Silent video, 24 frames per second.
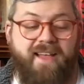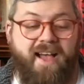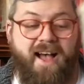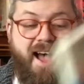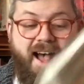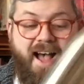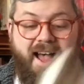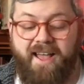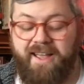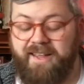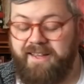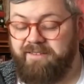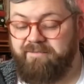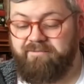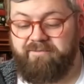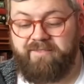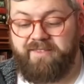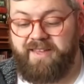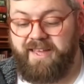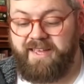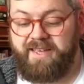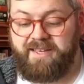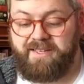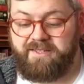I
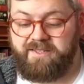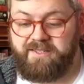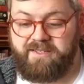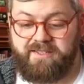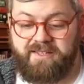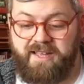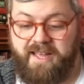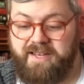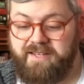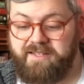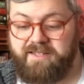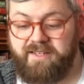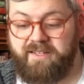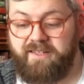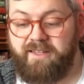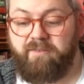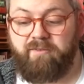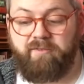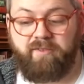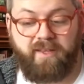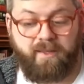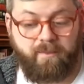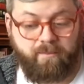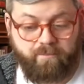think it's it's a
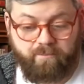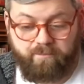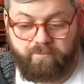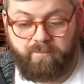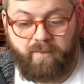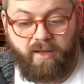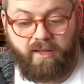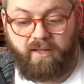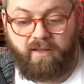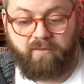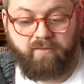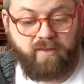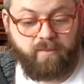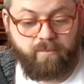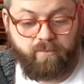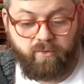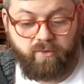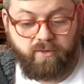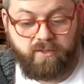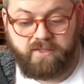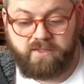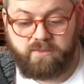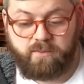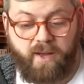lovely a lovely
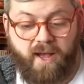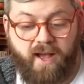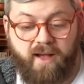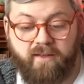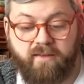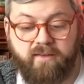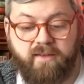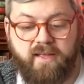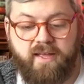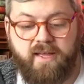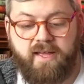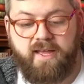book as well.